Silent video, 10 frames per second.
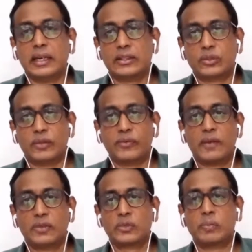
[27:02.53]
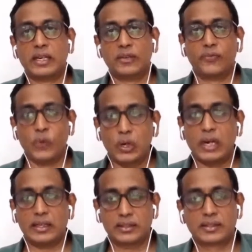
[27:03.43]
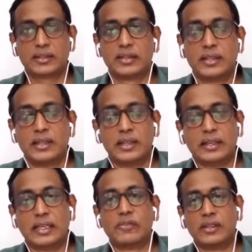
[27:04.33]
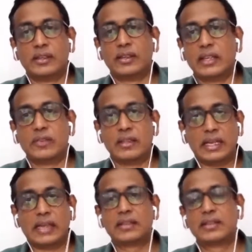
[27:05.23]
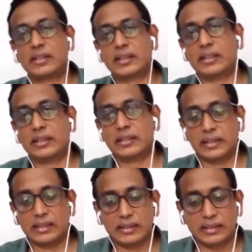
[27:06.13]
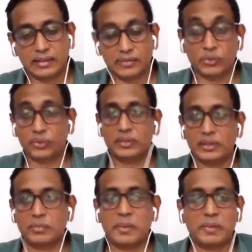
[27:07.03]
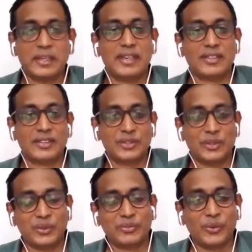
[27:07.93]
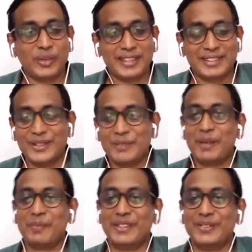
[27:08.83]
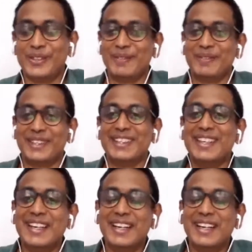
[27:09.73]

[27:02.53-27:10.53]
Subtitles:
So if I was to make a forecast, given that, and of course it's maybe dangerous to do a forecast on a public forum, but